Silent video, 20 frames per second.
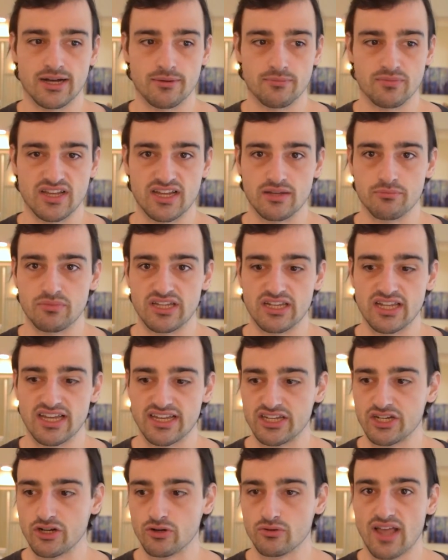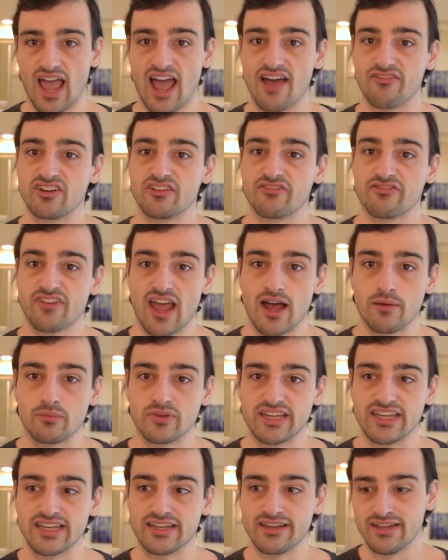it can be like, having a
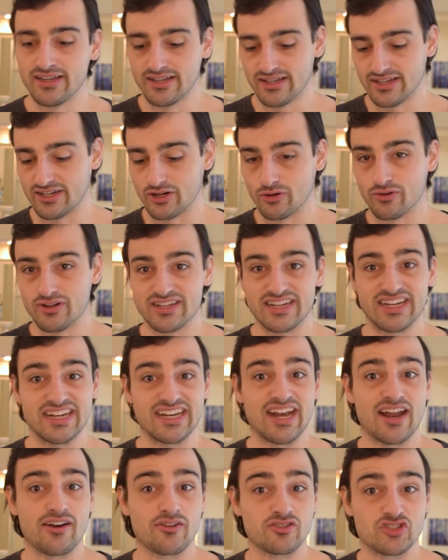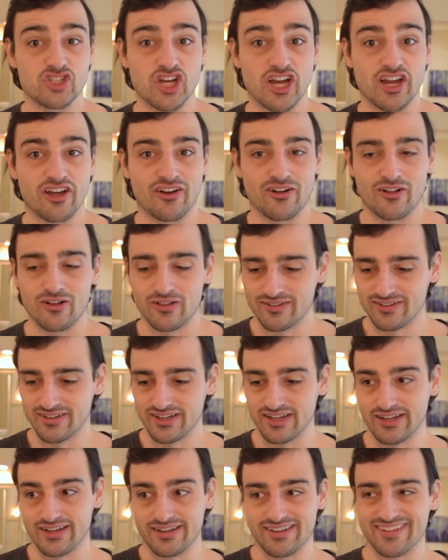family, getting out of jail,
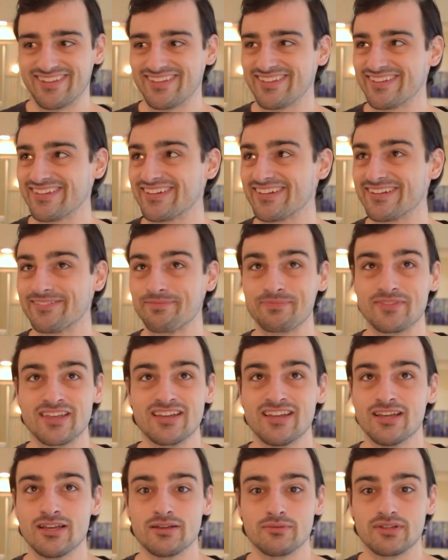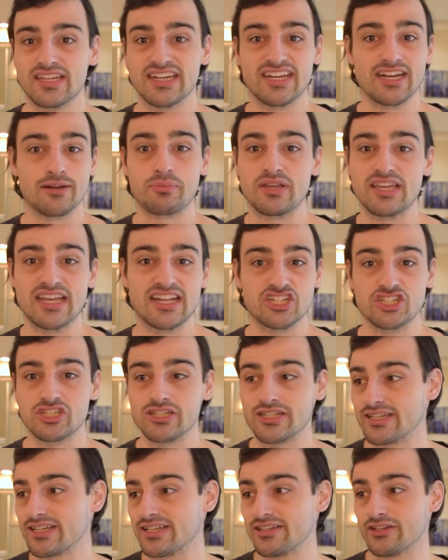getting a
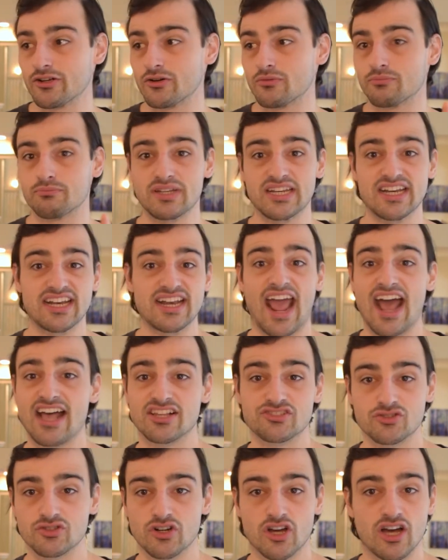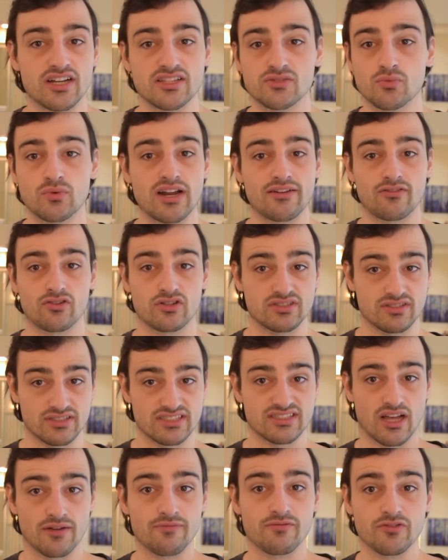PhD, being an astronaut. It's whatever
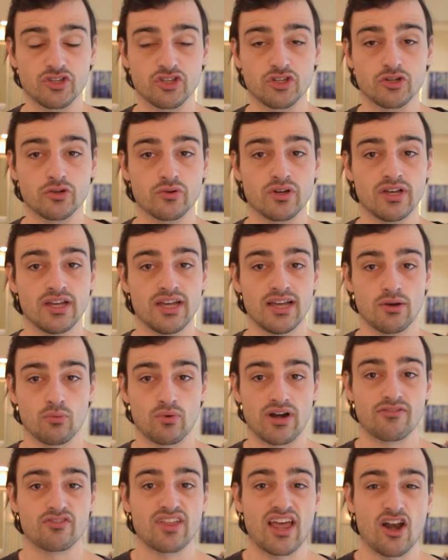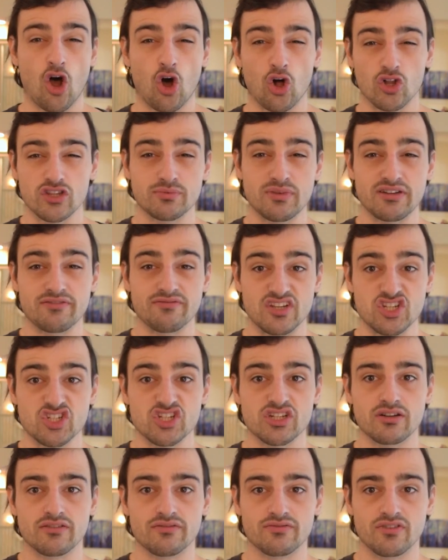it's up for you. Whatever that ultimate
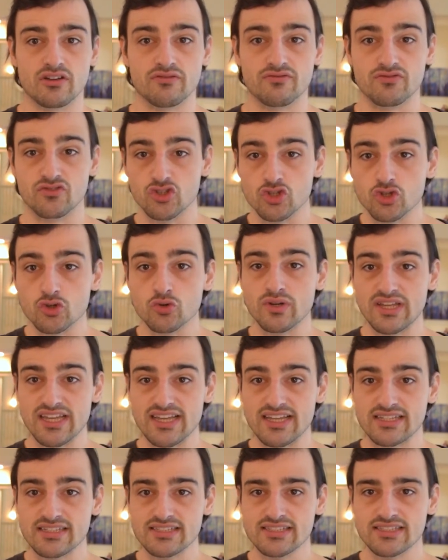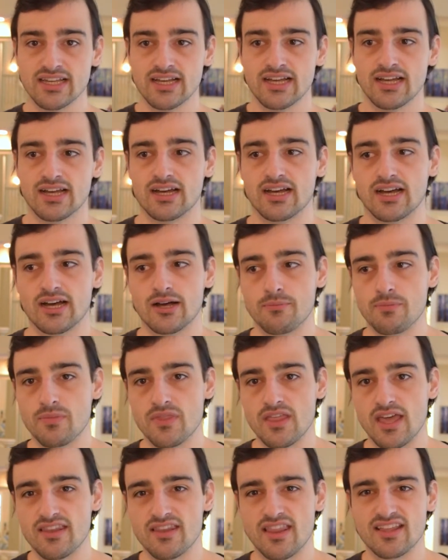vision of you is,
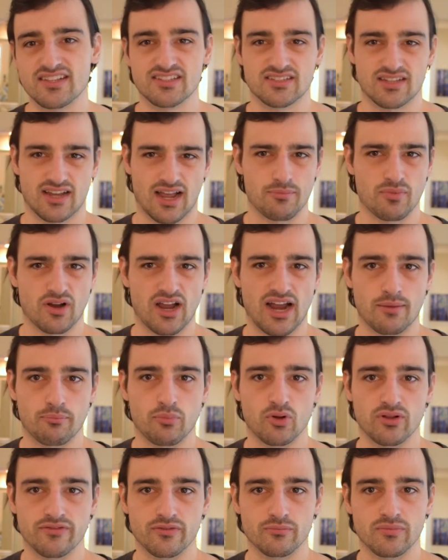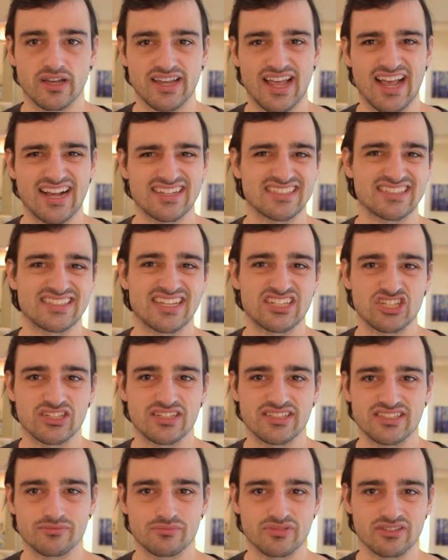and I'm kind of pulling from like
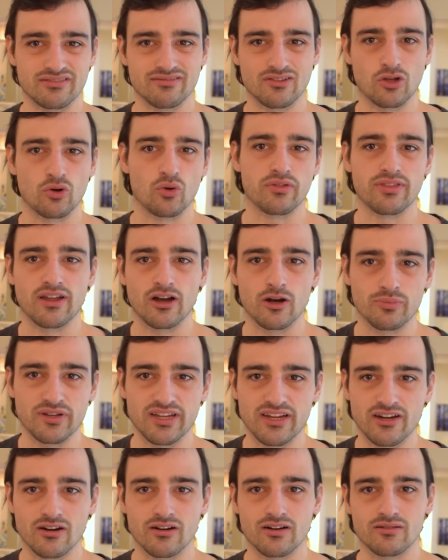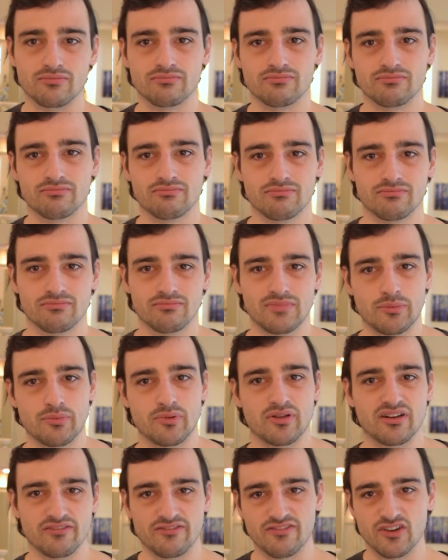existentialism and local therapy here, and maybe
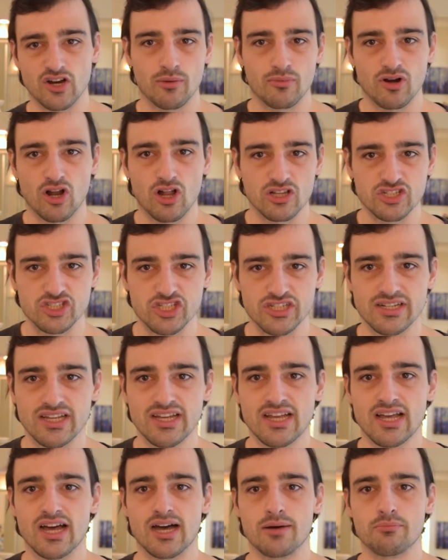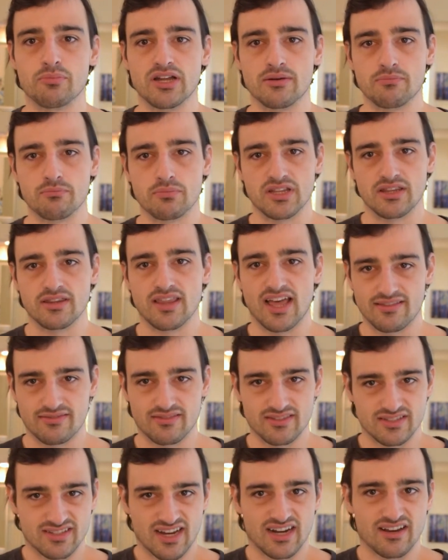a bit of phenomenology, but
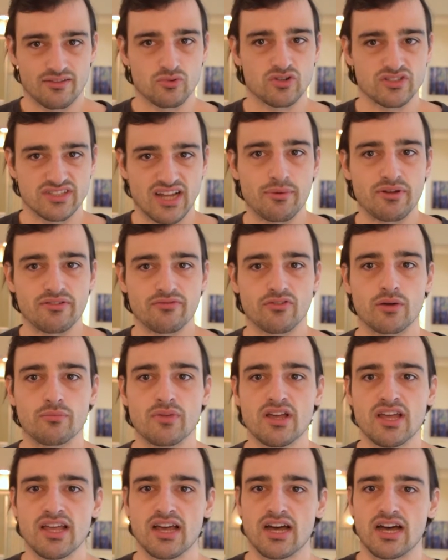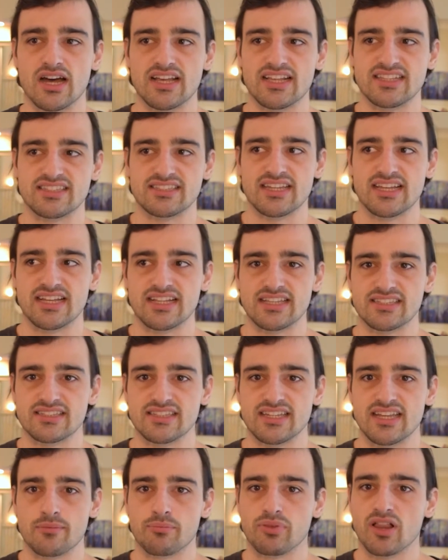this is kind of where it's coming from.
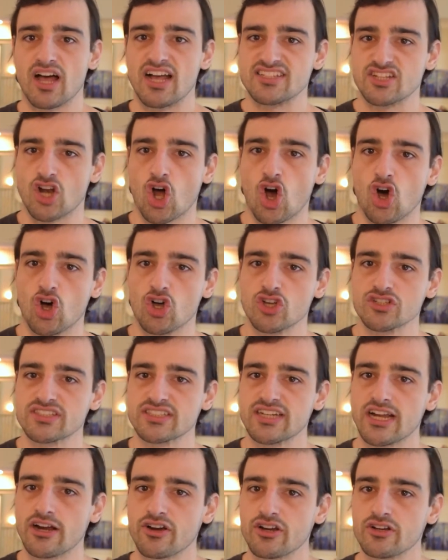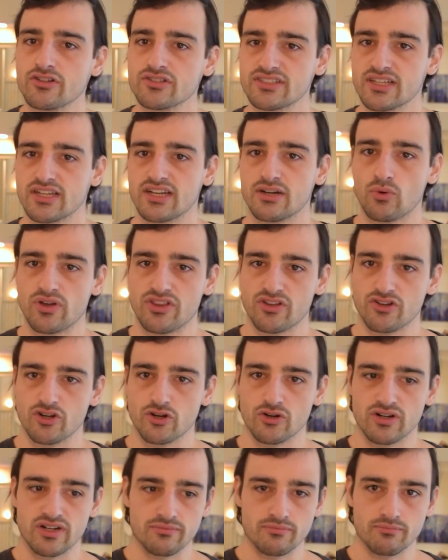It applies in all scenarios, whether
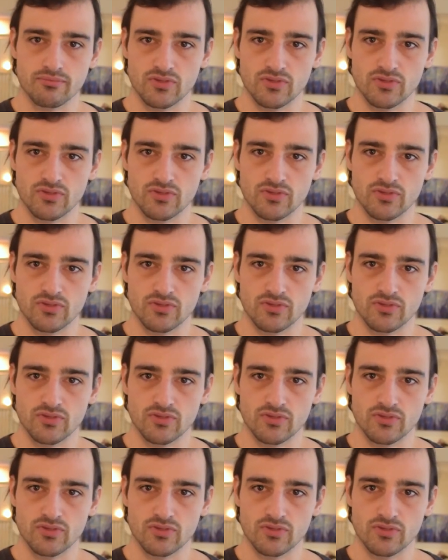you're in